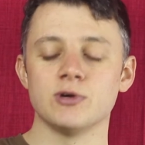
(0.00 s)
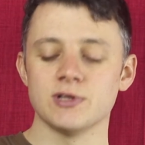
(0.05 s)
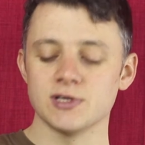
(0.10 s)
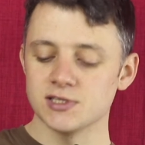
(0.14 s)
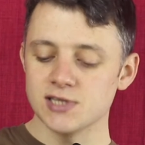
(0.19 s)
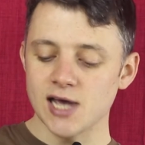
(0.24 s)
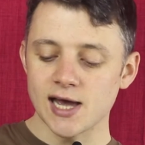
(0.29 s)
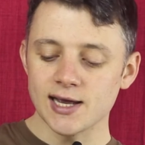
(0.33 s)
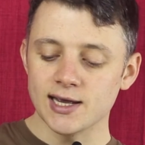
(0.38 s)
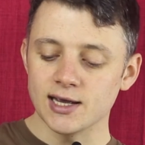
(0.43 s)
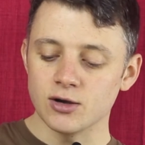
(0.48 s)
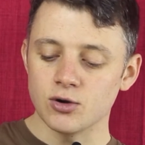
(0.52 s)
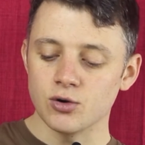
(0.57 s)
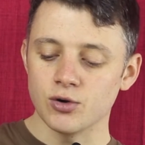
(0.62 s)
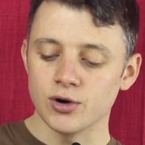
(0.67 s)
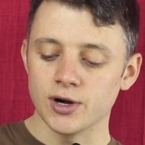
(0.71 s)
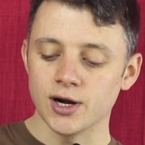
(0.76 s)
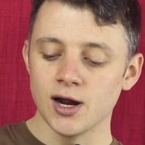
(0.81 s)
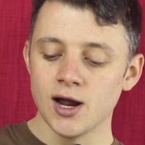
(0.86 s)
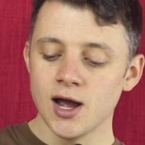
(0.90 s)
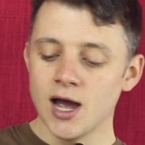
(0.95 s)
the second
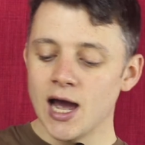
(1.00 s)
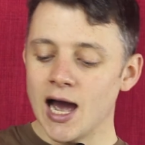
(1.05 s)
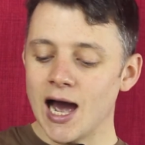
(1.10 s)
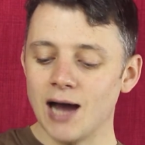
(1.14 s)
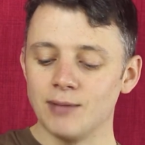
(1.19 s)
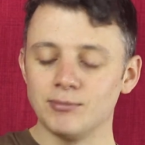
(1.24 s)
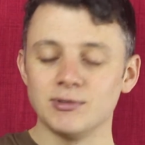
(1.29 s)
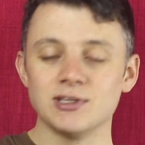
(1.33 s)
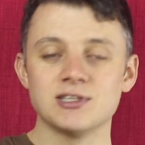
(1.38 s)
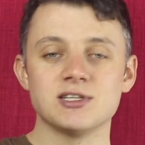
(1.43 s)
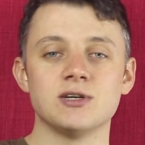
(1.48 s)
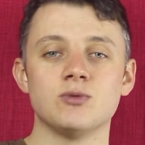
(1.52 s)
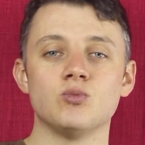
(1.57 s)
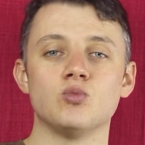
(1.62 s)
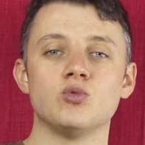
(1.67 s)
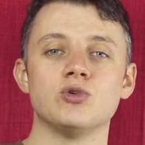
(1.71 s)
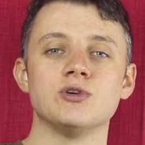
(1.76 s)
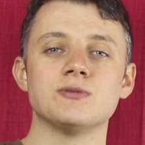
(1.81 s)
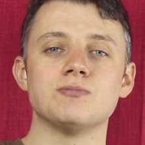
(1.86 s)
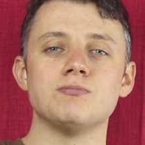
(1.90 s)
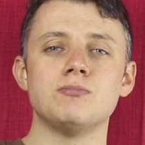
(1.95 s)
corner, Hamilton
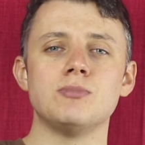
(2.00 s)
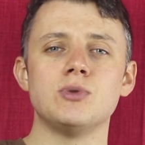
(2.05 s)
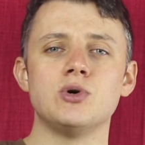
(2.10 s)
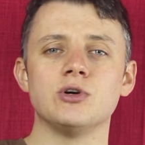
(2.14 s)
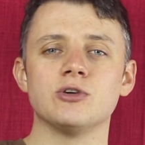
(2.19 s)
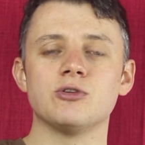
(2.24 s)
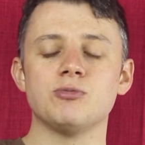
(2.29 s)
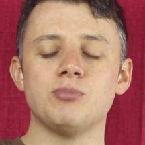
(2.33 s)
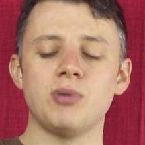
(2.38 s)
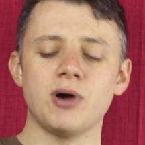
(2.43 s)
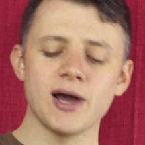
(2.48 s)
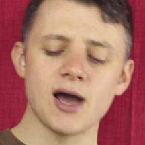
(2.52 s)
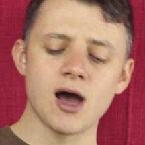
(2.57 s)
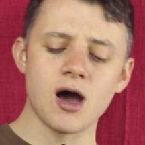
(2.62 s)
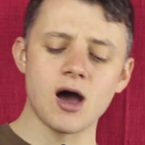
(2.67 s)
was mugged by a